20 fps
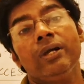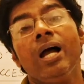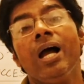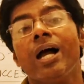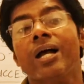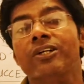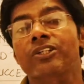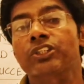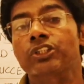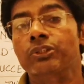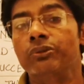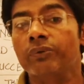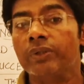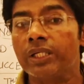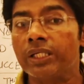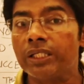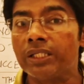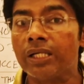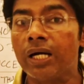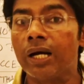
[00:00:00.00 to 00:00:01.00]

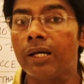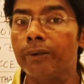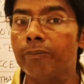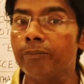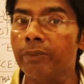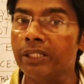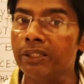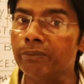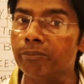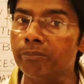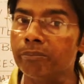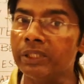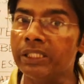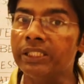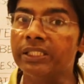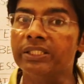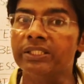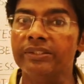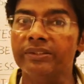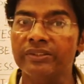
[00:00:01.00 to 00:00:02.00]
Actually, iambic
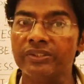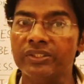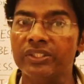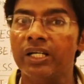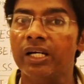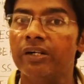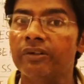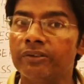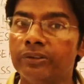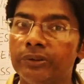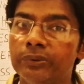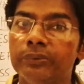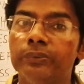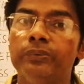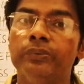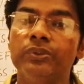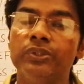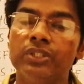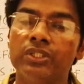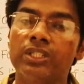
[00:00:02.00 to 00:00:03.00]
meters are
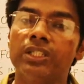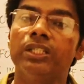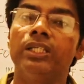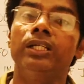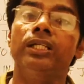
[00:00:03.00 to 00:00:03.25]
used